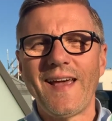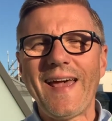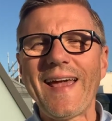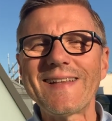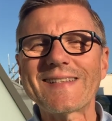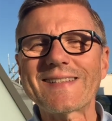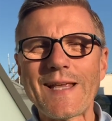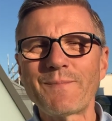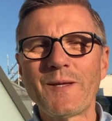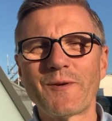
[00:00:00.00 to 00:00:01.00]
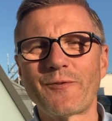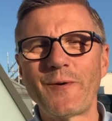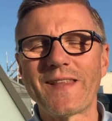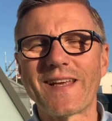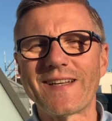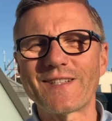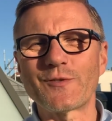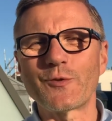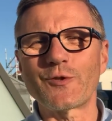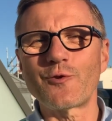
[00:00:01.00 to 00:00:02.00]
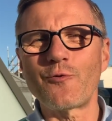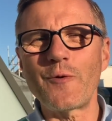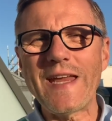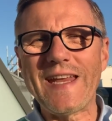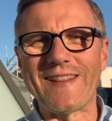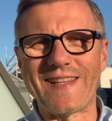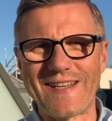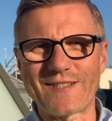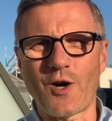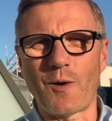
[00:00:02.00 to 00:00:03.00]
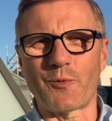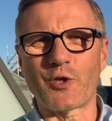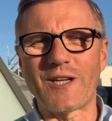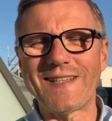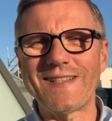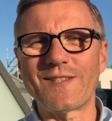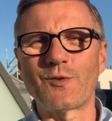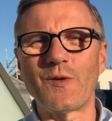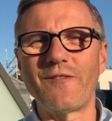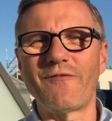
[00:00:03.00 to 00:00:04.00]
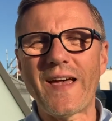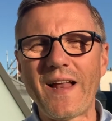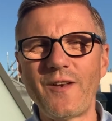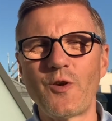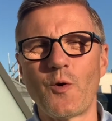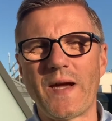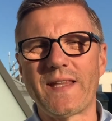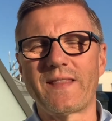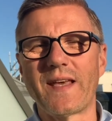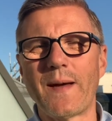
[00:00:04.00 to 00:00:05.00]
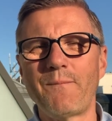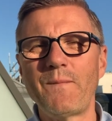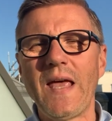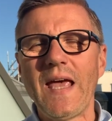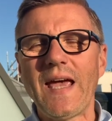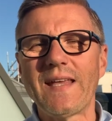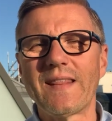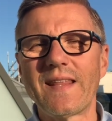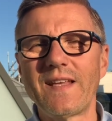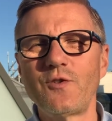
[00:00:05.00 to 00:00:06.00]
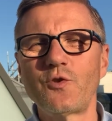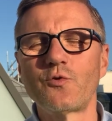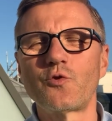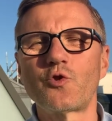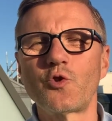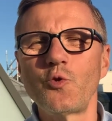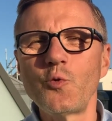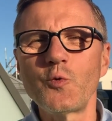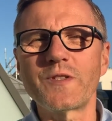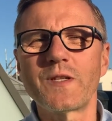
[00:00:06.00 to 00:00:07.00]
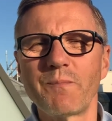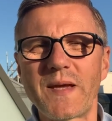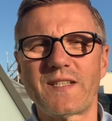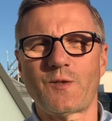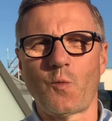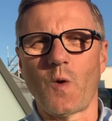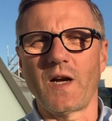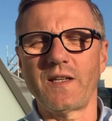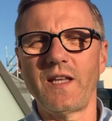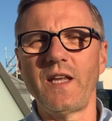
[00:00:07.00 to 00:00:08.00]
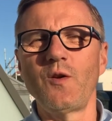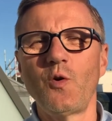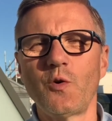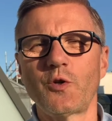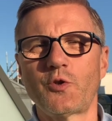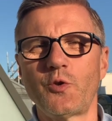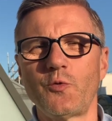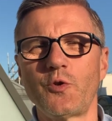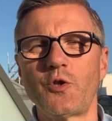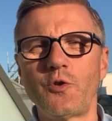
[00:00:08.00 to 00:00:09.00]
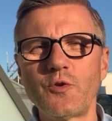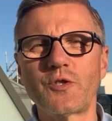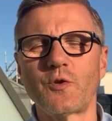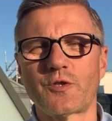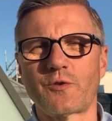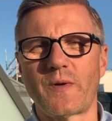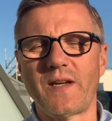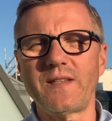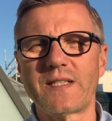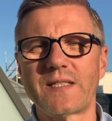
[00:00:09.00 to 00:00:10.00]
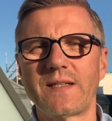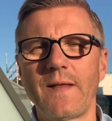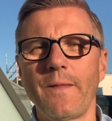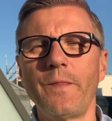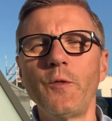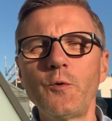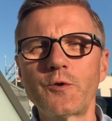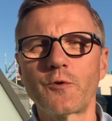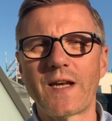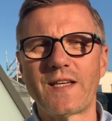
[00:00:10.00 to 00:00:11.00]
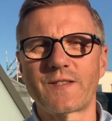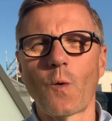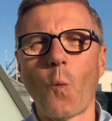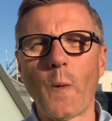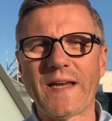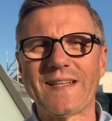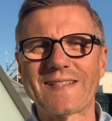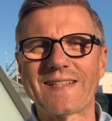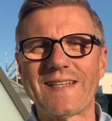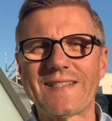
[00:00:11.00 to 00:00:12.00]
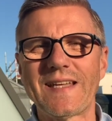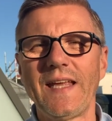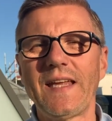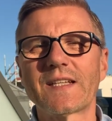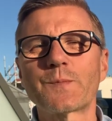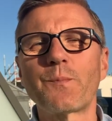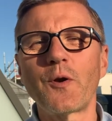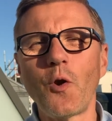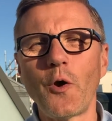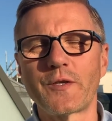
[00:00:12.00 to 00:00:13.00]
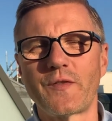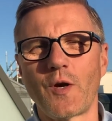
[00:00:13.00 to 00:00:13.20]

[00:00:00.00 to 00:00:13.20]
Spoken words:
And step number 3 then is to screen these options, to evaluate them, and then to choose the best one in order to use your strengths, neutralize your weaknesses, exploit the